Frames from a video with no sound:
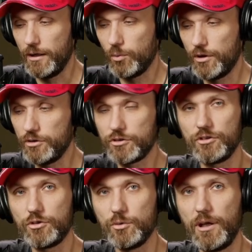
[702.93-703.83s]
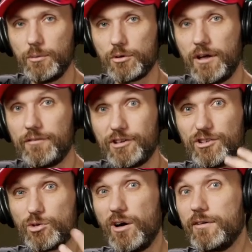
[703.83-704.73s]
where you just need to be able to have
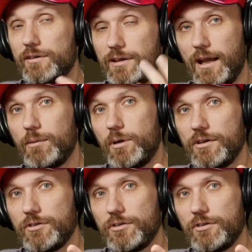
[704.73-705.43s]
good quality camera,